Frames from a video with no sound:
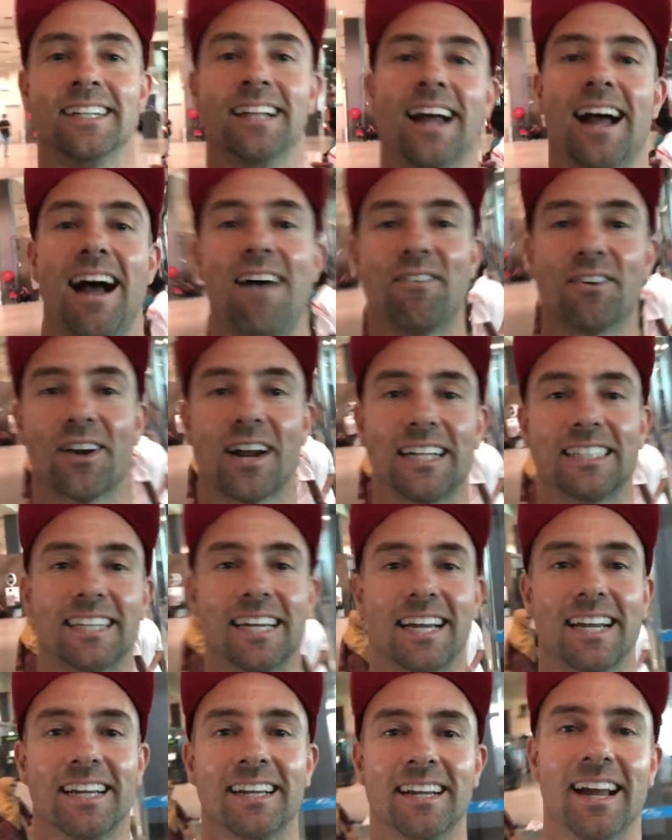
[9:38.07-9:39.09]
Have a great
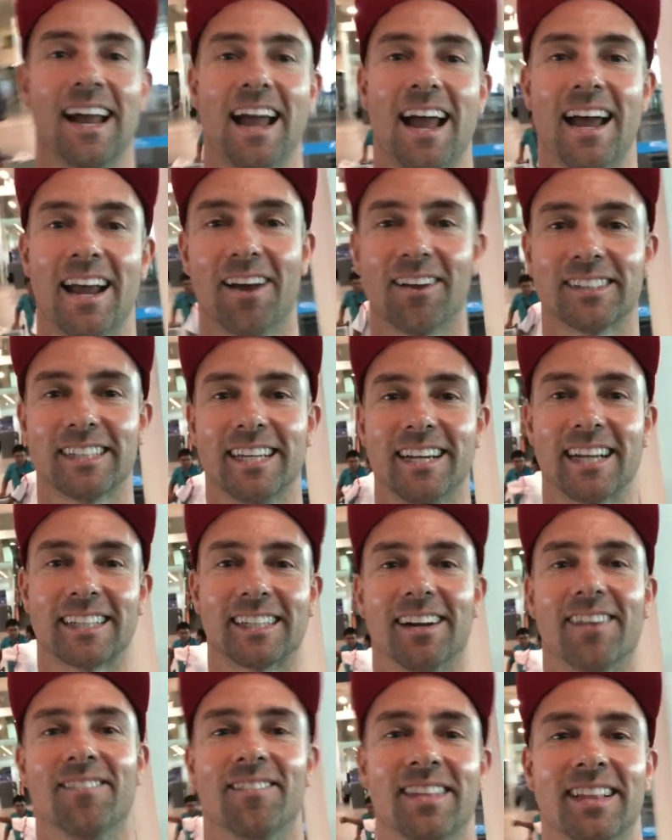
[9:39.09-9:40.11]
day, and I'll see you next
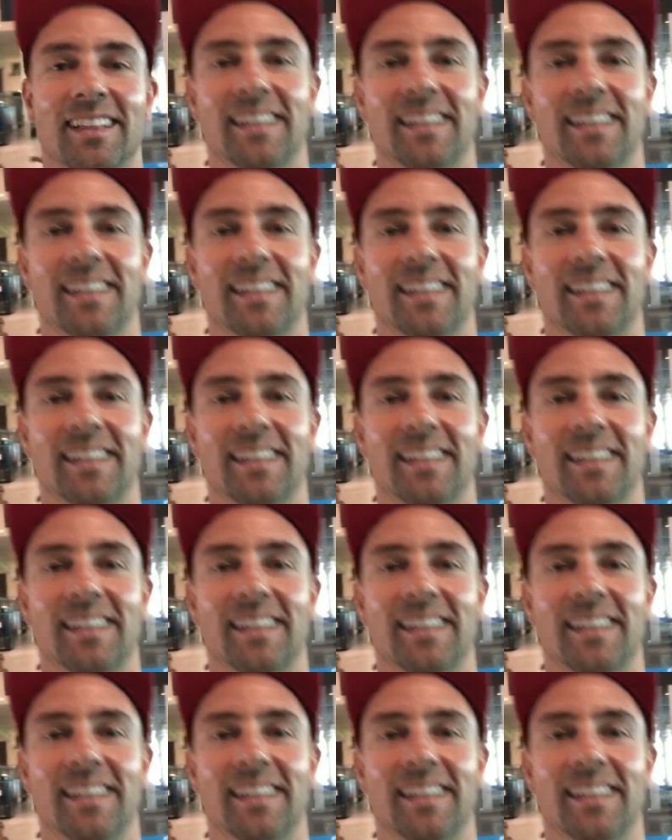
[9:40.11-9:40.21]
time.